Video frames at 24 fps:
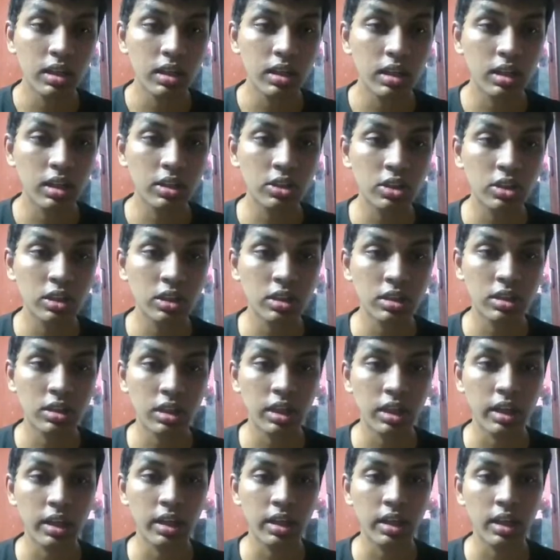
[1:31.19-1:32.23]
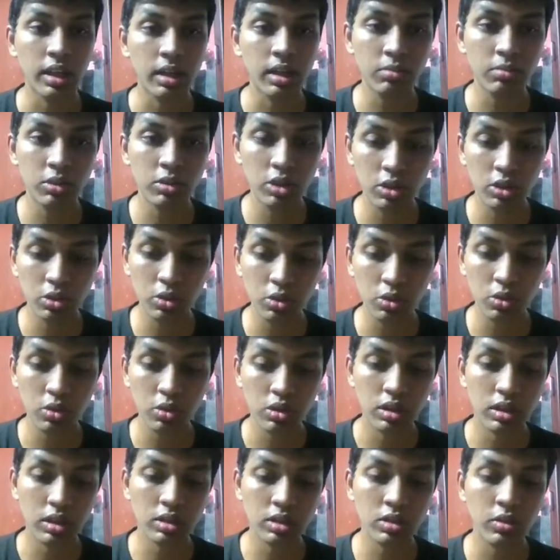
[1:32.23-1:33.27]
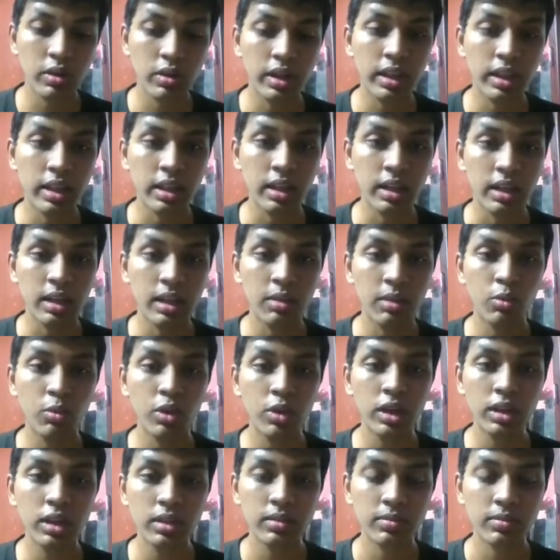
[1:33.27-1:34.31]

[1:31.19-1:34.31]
Let's just say num2 is greater than num1